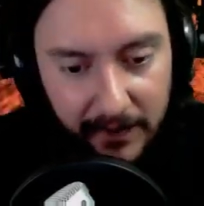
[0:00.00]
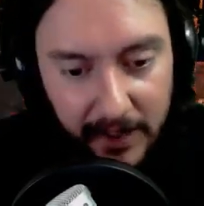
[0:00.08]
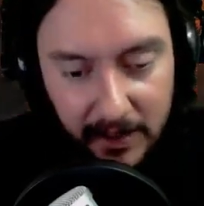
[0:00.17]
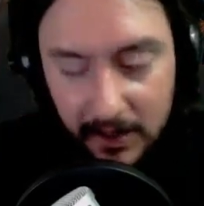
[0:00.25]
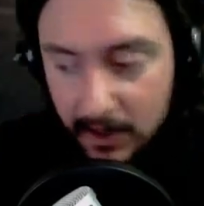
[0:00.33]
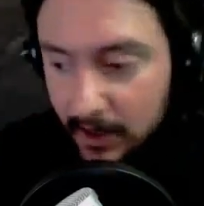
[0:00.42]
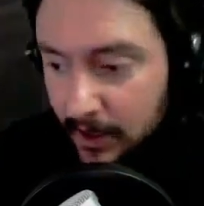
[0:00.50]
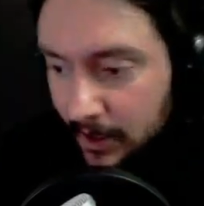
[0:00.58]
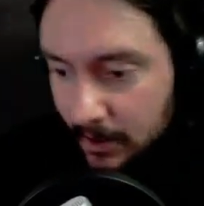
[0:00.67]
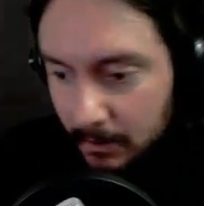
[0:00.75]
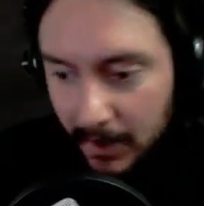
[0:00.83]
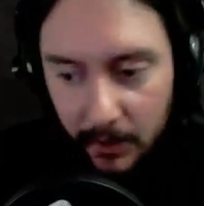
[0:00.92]
that's
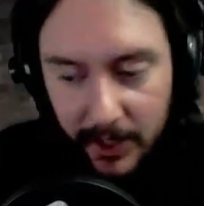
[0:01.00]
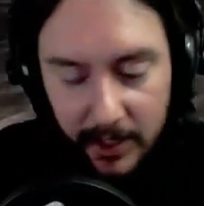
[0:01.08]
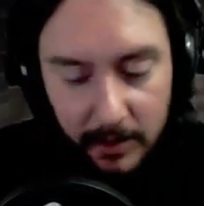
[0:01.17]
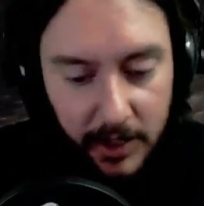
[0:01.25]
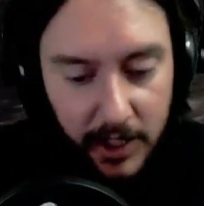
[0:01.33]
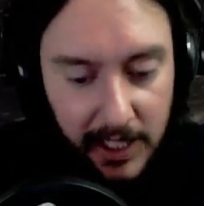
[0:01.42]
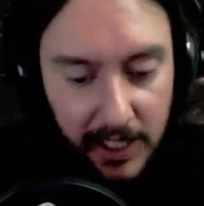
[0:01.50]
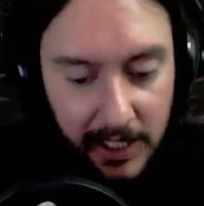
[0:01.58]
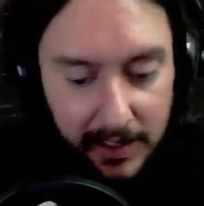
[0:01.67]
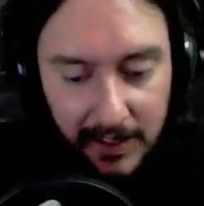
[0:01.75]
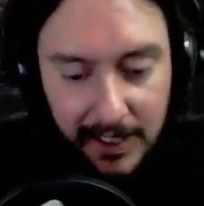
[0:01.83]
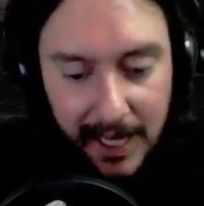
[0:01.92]
my render machine, and
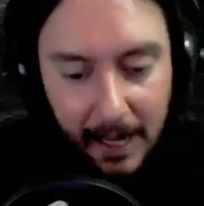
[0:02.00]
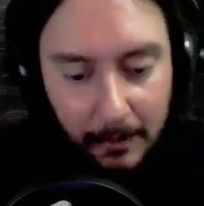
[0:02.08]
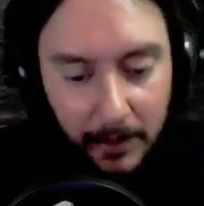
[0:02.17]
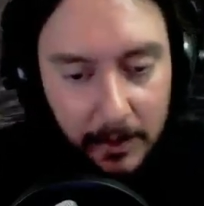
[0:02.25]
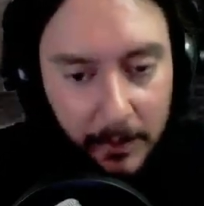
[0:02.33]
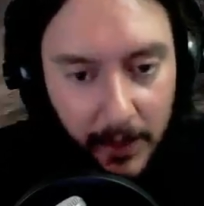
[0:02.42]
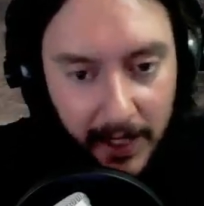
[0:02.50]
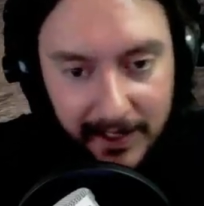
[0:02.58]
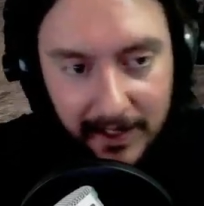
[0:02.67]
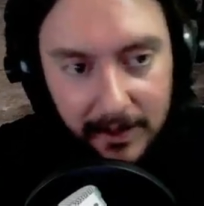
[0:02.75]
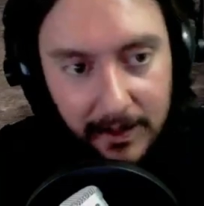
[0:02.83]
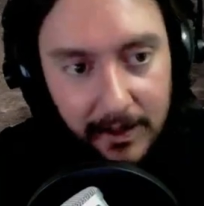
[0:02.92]
it's a damn good
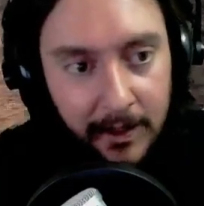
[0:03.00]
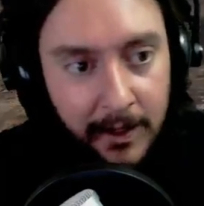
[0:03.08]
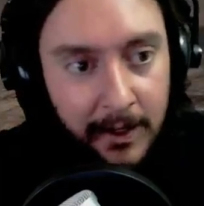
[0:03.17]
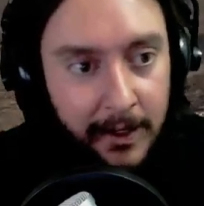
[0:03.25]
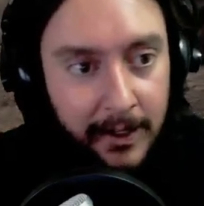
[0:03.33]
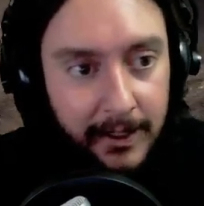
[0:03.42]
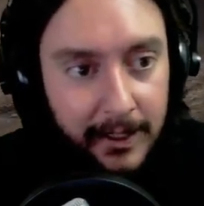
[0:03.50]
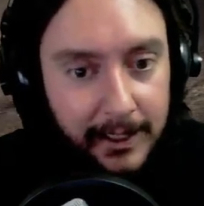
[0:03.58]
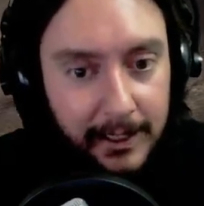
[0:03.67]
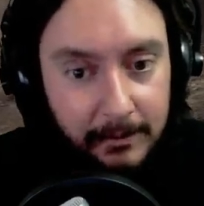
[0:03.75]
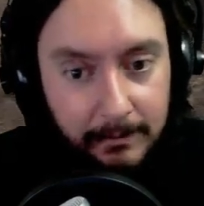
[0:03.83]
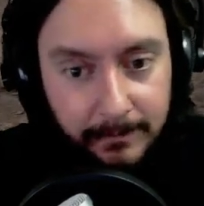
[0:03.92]
processor.
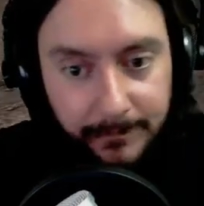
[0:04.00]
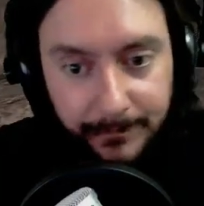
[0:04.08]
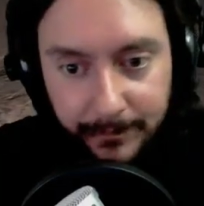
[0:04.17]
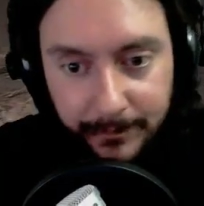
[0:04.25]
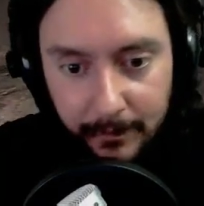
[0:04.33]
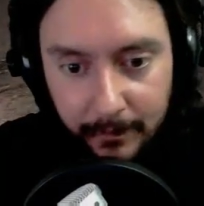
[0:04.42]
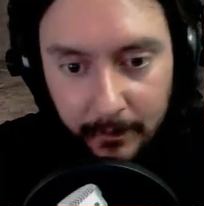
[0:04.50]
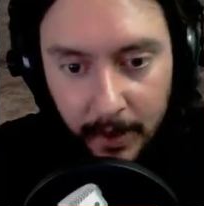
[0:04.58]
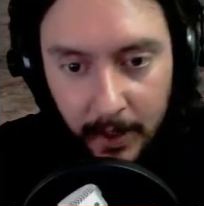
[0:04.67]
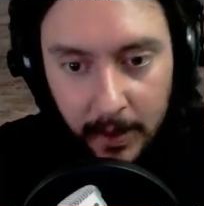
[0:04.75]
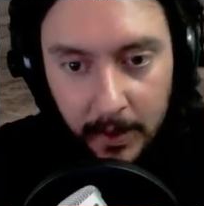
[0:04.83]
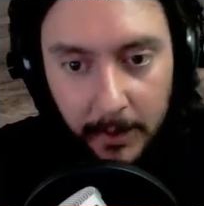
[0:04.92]

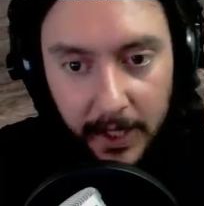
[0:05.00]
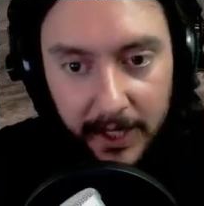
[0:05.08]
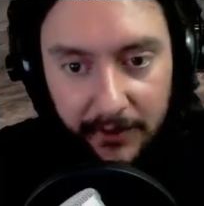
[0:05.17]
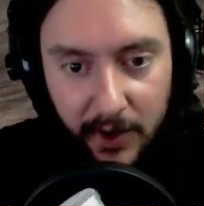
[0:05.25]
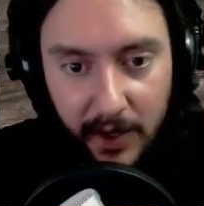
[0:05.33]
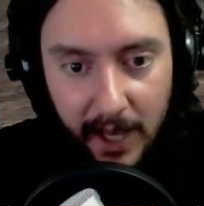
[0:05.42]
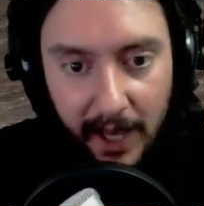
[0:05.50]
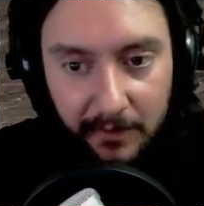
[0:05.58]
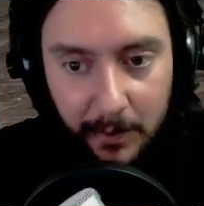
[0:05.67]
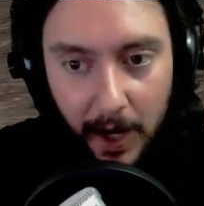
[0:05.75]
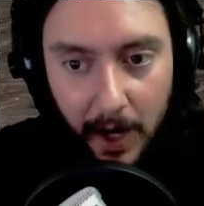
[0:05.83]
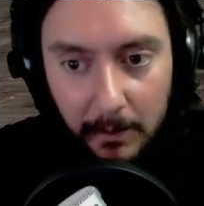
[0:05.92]
But if you have
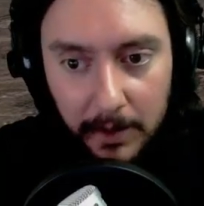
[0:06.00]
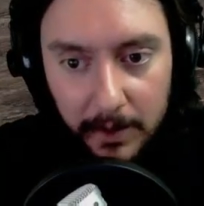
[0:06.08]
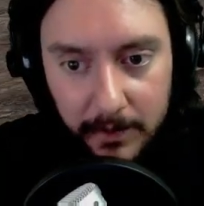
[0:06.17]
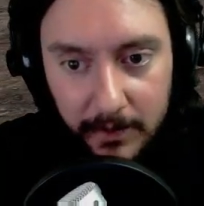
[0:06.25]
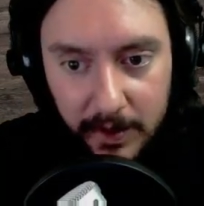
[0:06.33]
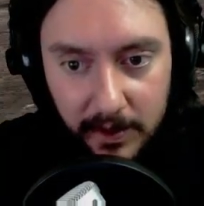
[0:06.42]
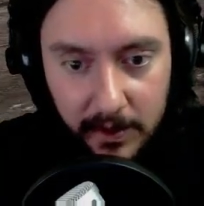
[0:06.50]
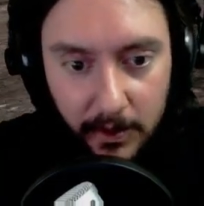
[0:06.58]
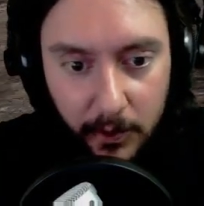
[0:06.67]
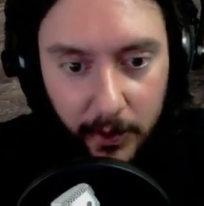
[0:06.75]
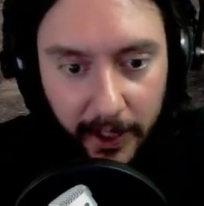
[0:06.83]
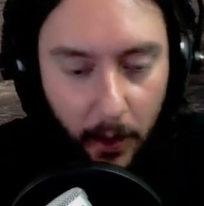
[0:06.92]
problems
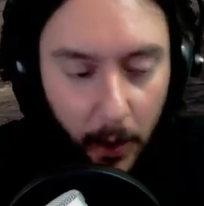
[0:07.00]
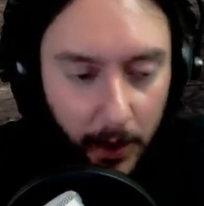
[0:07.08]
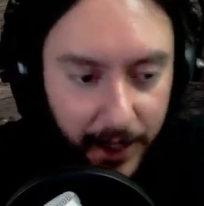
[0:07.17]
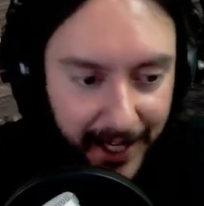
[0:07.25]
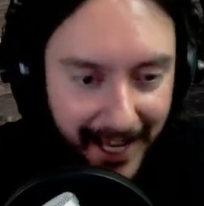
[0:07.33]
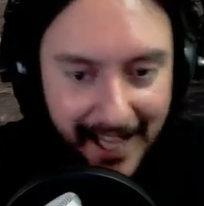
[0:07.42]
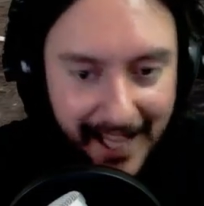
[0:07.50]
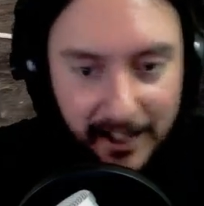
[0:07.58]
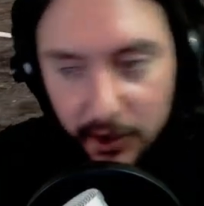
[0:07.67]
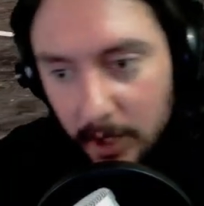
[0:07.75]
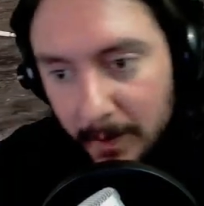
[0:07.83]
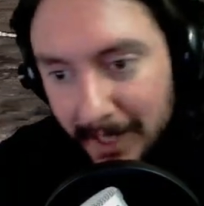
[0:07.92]
recording and
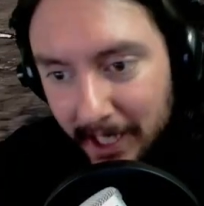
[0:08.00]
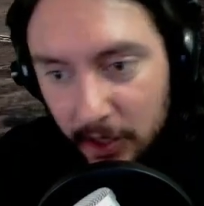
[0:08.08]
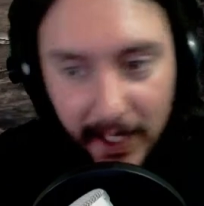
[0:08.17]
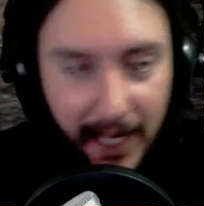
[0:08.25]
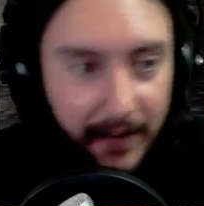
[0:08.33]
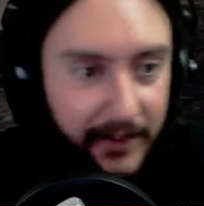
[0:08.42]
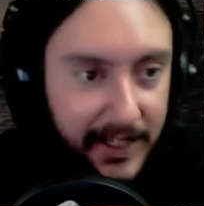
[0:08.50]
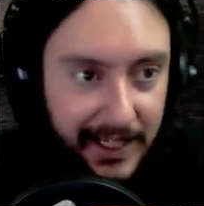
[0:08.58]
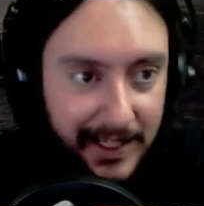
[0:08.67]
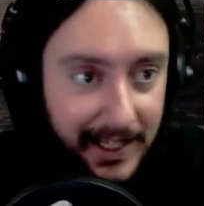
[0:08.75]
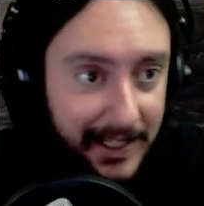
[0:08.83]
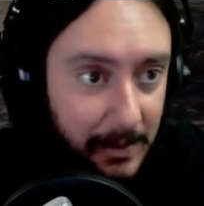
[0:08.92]
streaming and doing everything
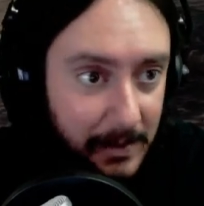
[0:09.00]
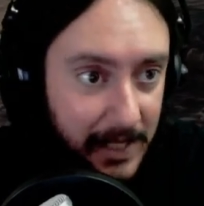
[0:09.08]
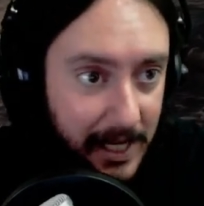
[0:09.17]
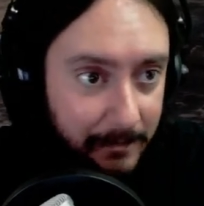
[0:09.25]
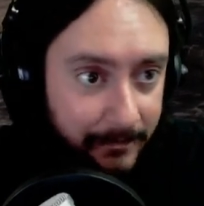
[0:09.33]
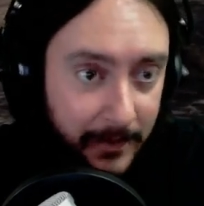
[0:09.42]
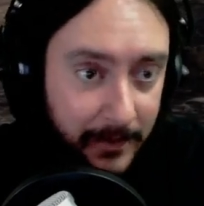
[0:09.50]
at the same time,